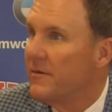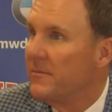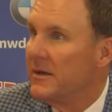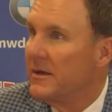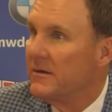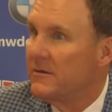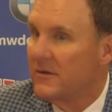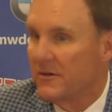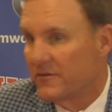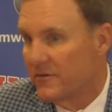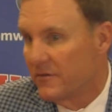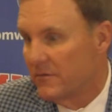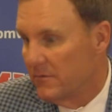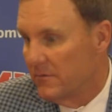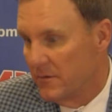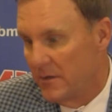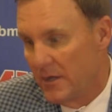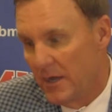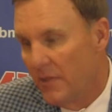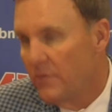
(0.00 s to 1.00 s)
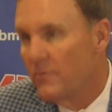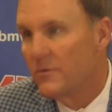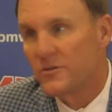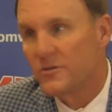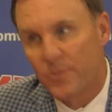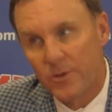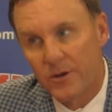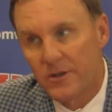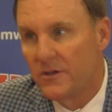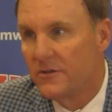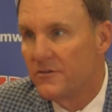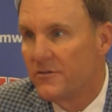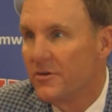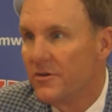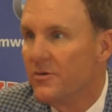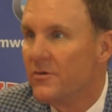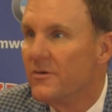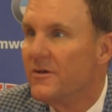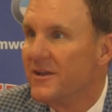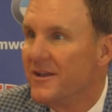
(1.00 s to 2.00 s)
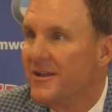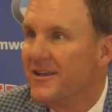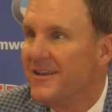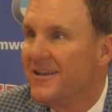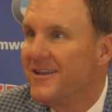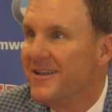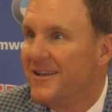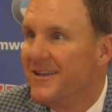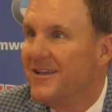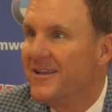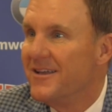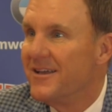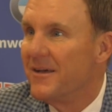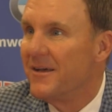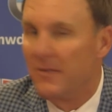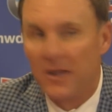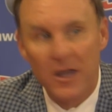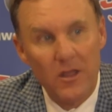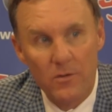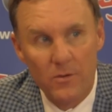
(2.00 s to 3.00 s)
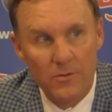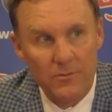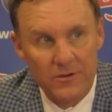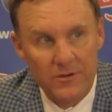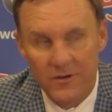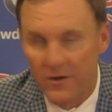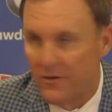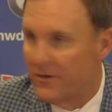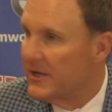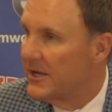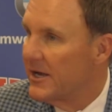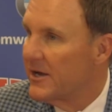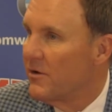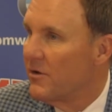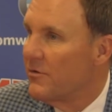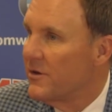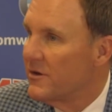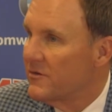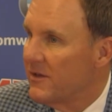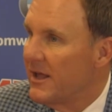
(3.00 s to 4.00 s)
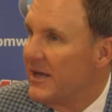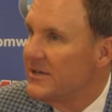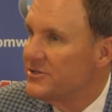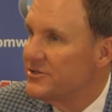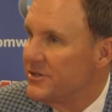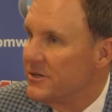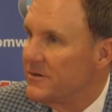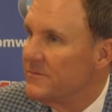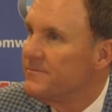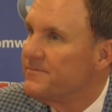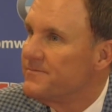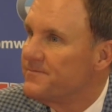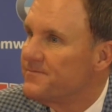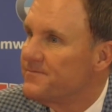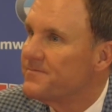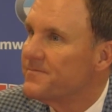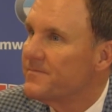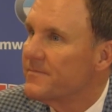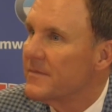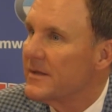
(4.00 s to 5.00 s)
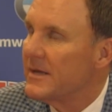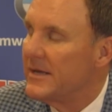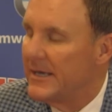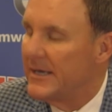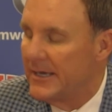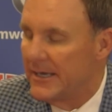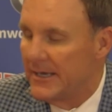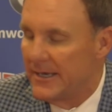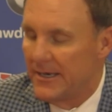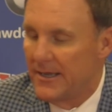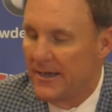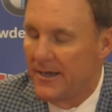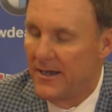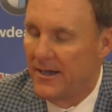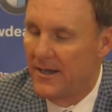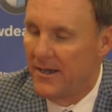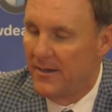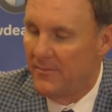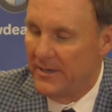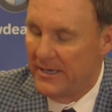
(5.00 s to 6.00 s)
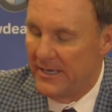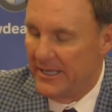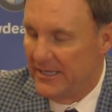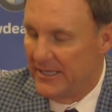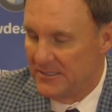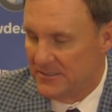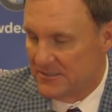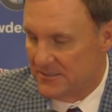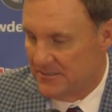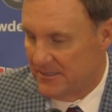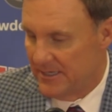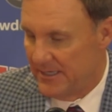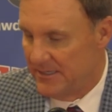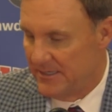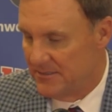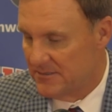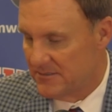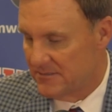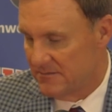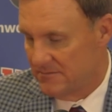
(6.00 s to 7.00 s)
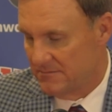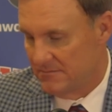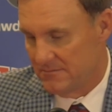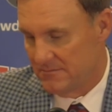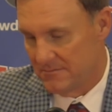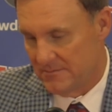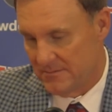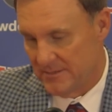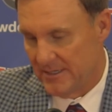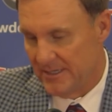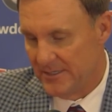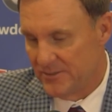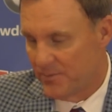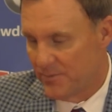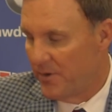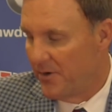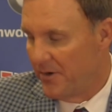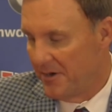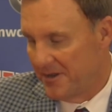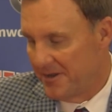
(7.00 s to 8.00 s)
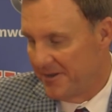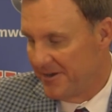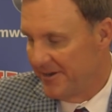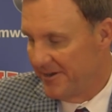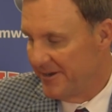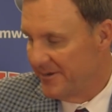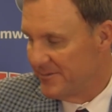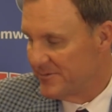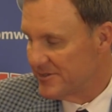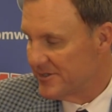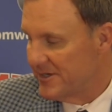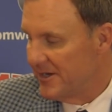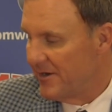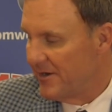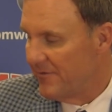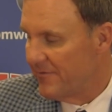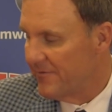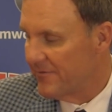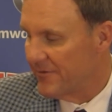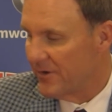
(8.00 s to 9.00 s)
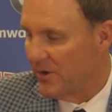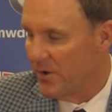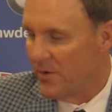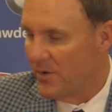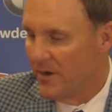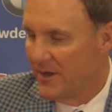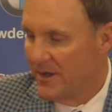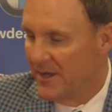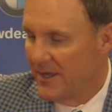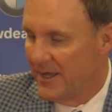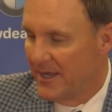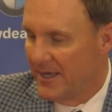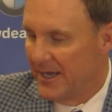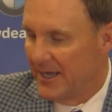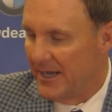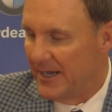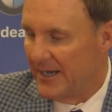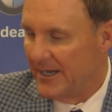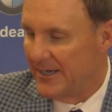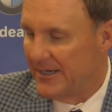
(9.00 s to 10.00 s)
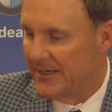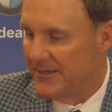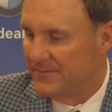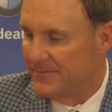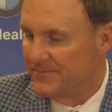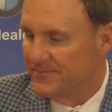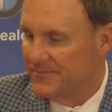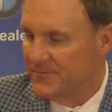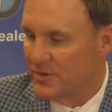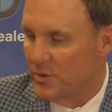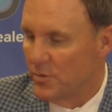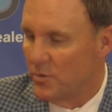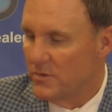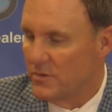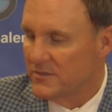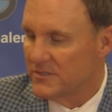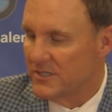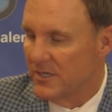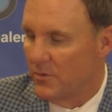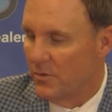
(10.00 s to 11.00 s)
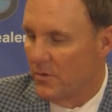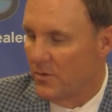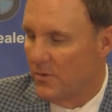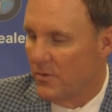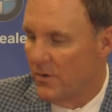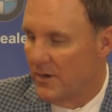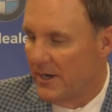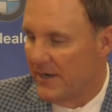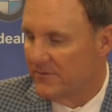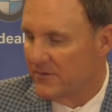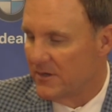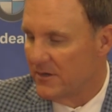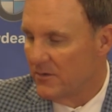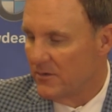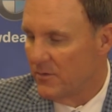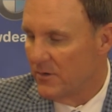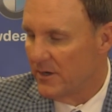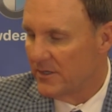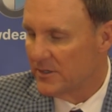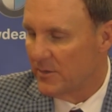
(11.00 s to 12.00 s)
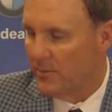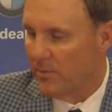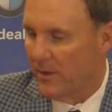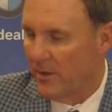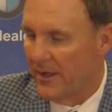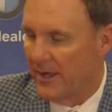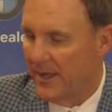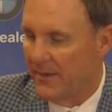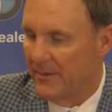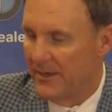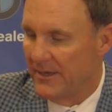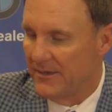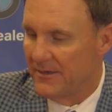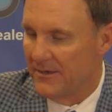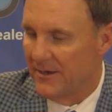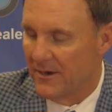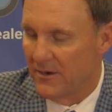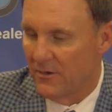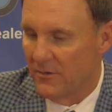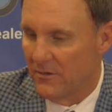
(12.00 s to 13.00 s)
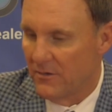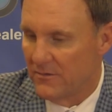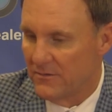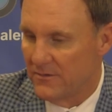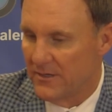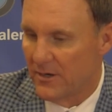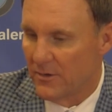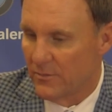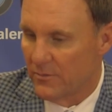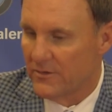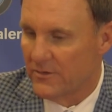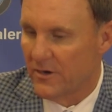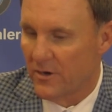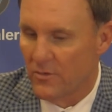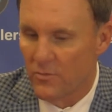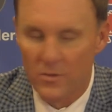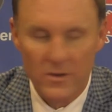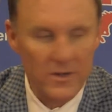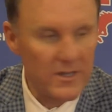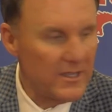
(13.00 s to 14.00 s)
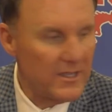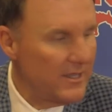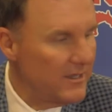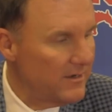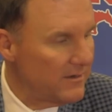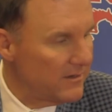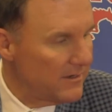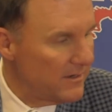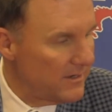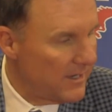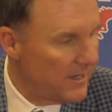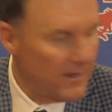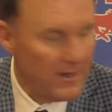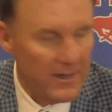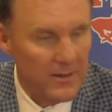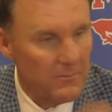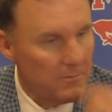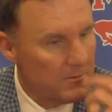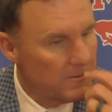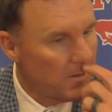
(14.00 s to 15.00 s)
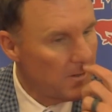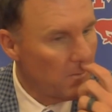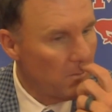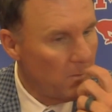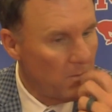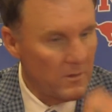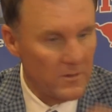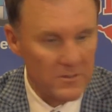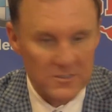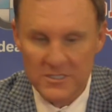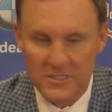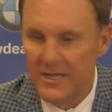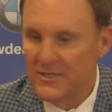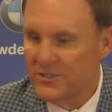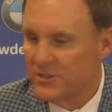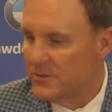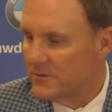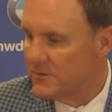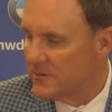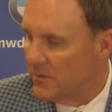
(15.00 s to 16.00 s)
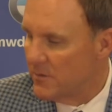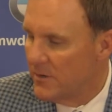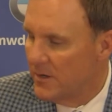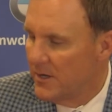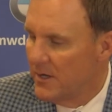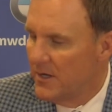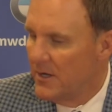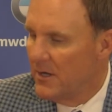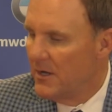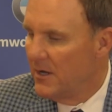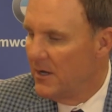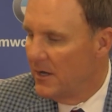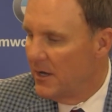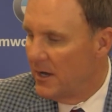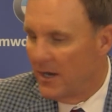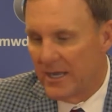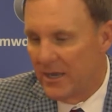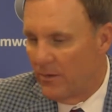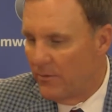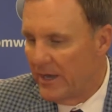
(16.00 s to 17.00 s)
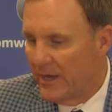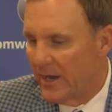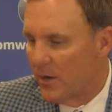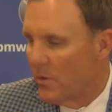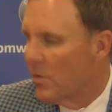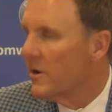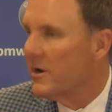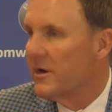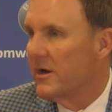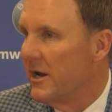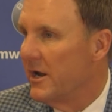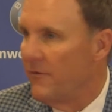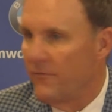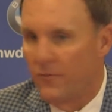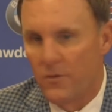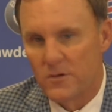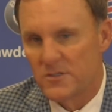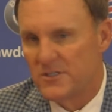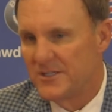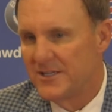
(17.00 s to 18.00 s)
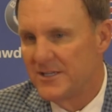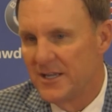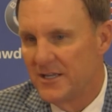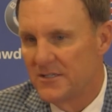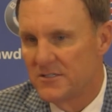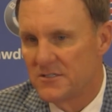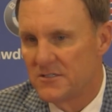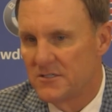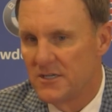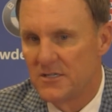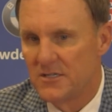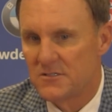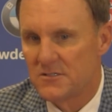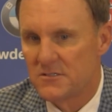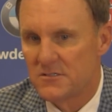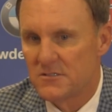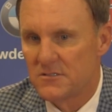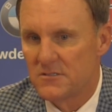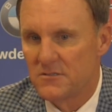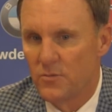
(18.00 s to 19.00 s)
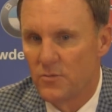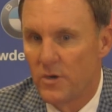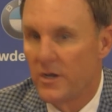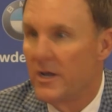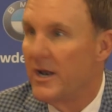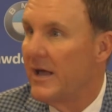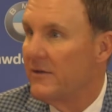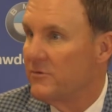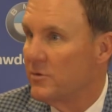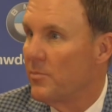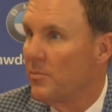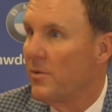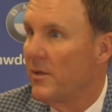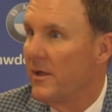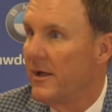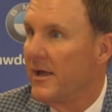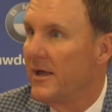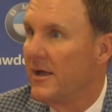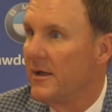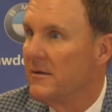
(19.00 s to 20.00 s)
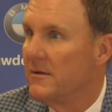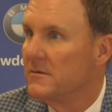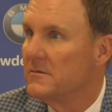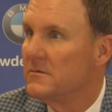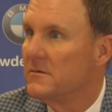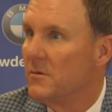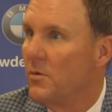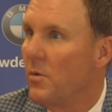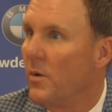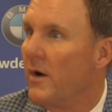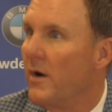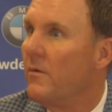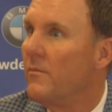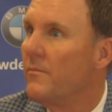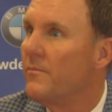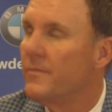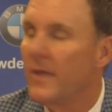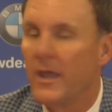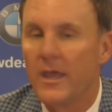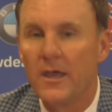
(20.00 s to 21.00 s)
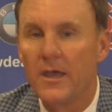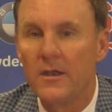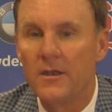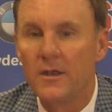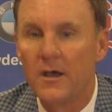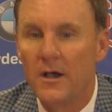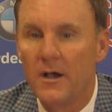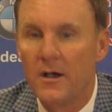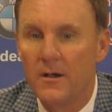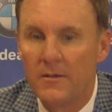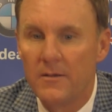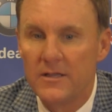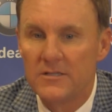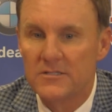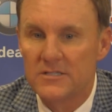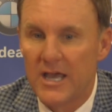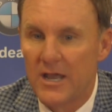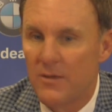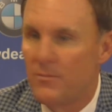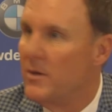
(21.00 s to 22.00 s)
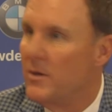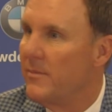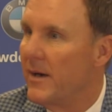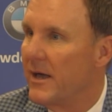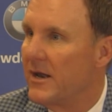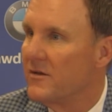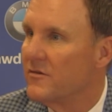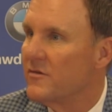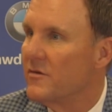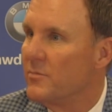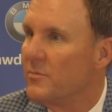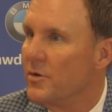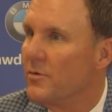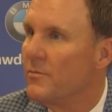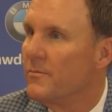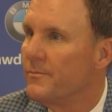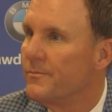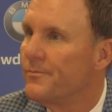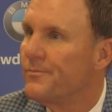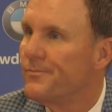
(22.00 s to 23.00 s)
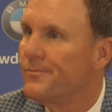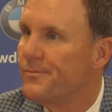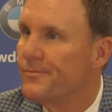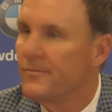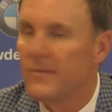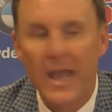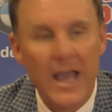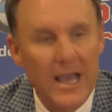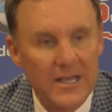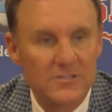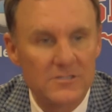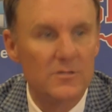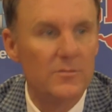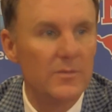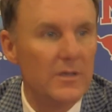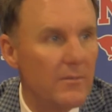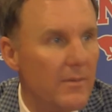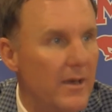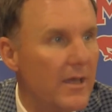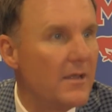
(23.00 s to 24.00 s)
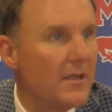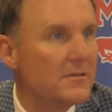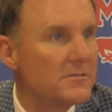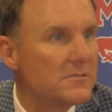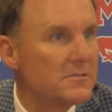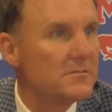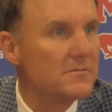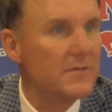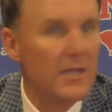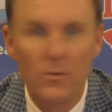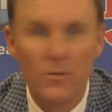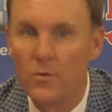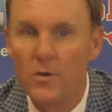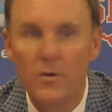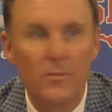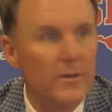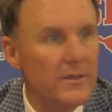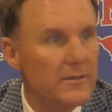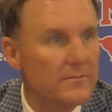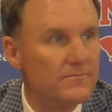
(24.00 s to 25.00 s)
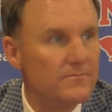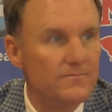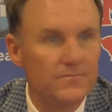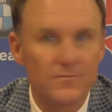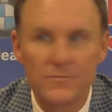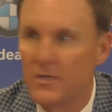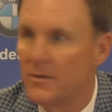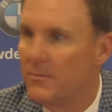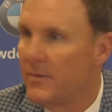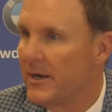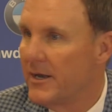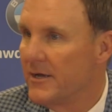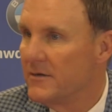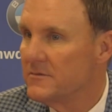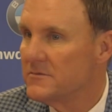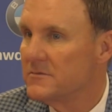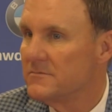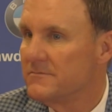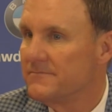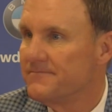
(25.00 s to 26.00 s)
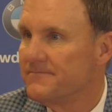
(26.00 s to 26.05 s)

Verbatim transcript: I mean, because the other one's pretty good too, and the other one returned a kick on us last year, and uh, I mean he's he's he's pretty good himself, so. Um, so we'll see. we will have to we'll have to play. I mean, Daryl Daryl returned one again. He returned one on us last year. So again, we got our work out for us. It, it's it's we're gonna have to play well, and uh, it's got to be about SMU. Has to be about us, and will be. Anybody else?